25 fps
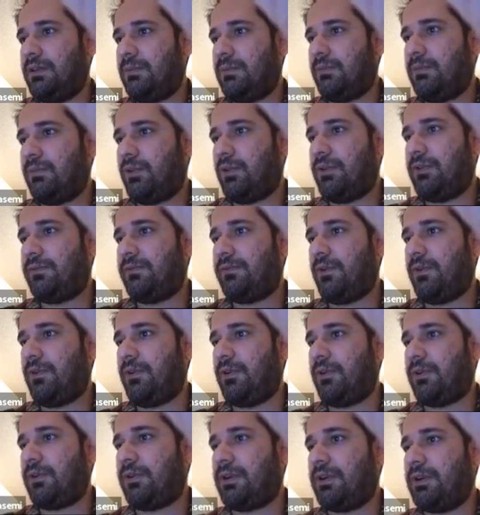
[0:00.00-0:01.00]

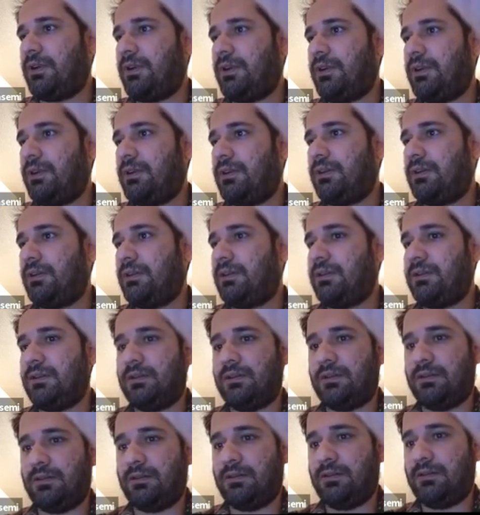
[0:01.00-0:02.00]

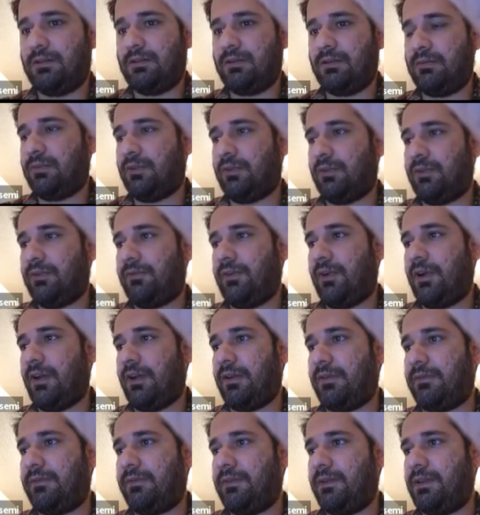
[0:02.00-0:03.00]

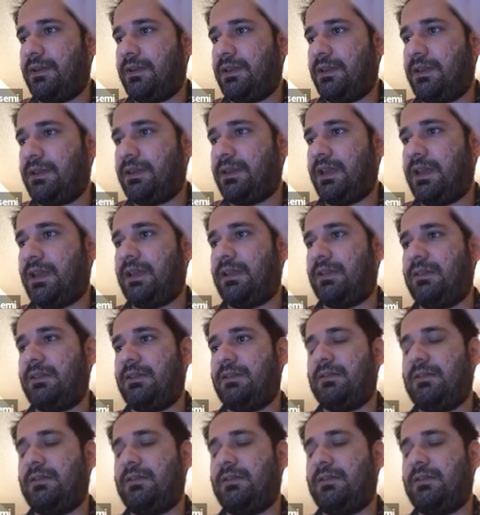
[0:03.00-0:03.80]
0.5 K.